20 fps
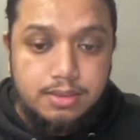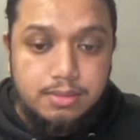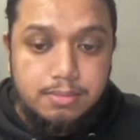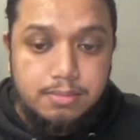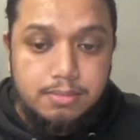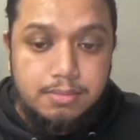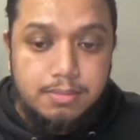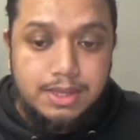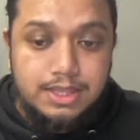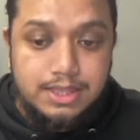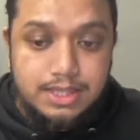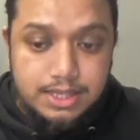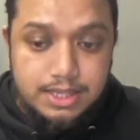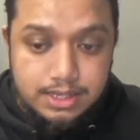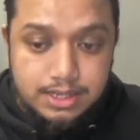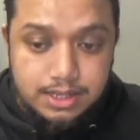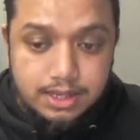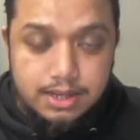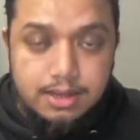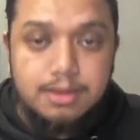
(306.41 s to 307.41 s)

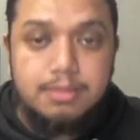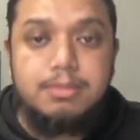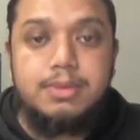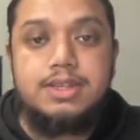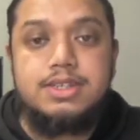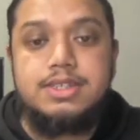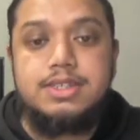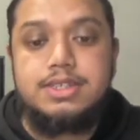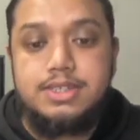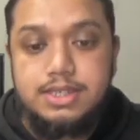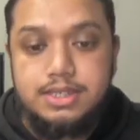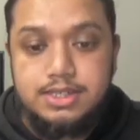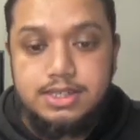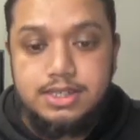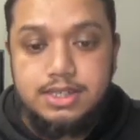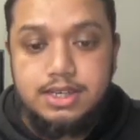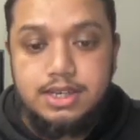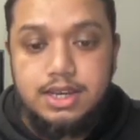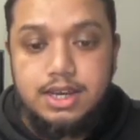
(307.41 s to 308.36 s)
Medina means city.